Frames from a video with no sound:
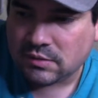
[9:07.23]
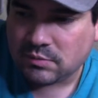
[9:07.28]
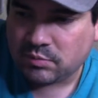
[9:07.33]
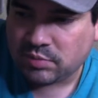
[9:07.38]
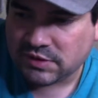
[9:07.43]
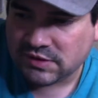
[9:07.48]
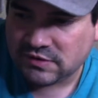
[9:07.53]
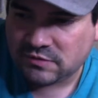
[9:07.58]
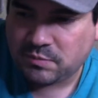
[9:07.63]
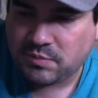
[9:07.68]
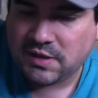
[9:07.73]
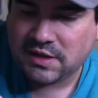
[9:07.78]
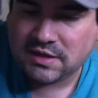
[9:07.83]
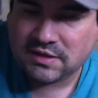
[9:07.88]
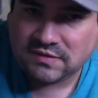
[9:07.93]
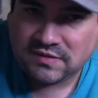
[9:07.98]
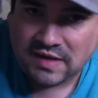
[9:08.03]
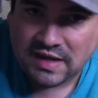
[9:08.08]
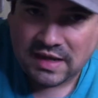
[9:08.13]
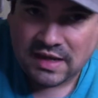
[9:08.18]
please pick
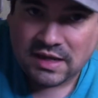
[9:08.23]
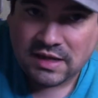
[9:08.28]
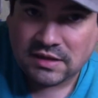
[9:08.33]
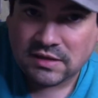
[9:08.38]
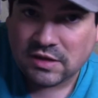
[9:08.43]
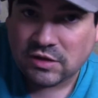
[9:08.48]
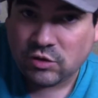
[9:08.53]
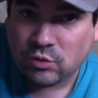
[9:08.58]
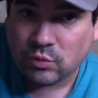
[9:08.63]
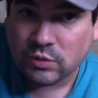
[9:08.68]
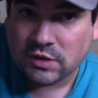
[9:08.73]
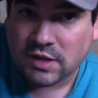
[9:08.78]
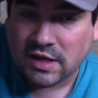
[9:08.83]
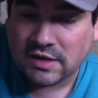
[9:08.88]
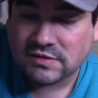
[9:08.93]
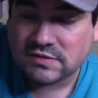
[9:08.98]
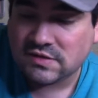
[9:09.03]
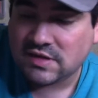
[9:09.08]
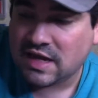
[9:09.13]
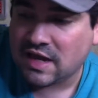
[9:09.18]
a day that you would
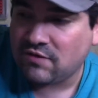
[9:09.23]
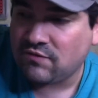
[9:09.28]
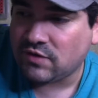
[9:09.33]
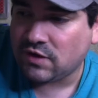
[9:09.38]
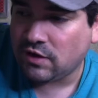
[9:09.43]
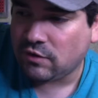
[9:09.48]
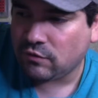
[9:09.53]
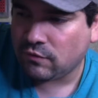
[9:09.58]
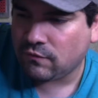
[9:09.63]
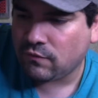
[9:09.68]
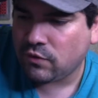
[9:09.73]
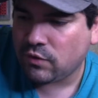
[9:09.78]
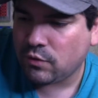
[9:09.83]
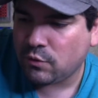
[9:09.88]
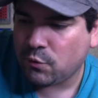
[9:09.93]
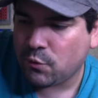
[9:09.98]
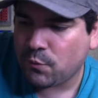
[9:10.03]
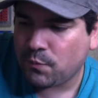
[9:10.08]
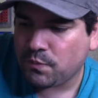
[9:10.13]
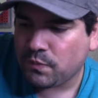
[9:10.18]
like to have an
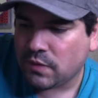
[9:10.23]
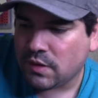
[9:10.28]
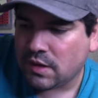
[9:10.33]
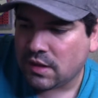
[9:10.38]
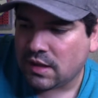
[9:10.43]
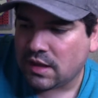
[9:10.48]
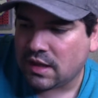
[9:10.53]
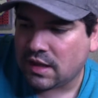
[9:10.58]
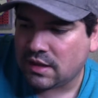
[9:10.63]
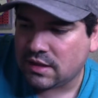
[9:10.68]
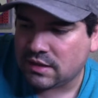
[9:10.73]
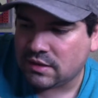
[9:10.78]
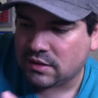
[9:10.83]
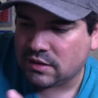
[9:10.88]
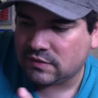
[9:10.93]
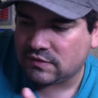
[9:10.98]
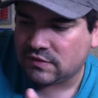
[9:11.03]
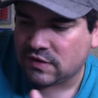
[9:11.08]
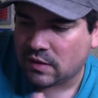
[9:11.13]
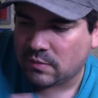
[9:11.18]
interview
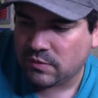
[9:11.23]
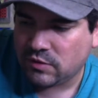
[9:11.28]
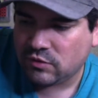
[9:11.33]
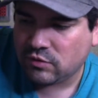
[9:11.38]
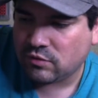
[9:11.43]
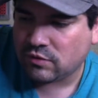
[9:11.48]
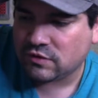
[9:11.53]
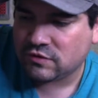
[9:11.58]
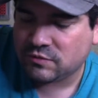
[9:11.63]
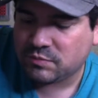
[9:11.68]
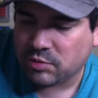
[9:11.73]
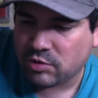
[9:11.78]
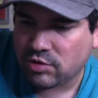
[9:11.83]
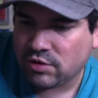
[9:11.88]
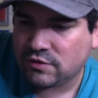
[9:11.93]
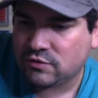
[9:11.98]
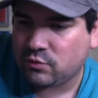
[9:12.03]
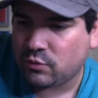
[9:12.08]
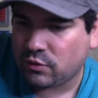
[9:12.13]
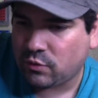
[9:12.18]
and tell me your
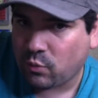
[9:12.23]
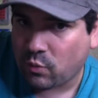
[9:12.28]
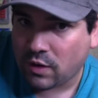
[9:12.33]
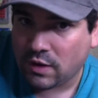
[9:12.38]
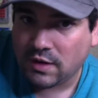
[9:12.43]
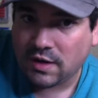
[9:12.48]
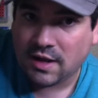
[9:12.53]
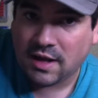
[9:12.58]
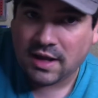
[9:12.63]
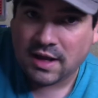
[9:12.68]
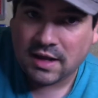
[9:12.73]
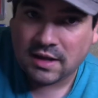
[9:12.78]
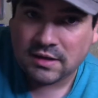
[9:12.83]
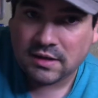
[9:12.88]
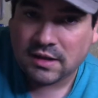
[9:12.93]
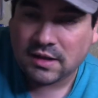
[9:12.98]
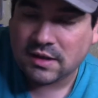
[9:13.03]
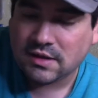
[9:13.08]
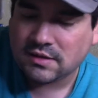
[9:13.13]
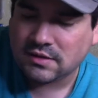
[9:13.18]
experience with Whatnot,
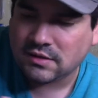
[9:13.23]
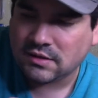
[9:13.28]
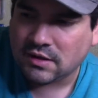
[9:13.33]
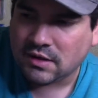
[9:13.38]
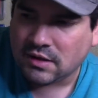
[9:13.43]
and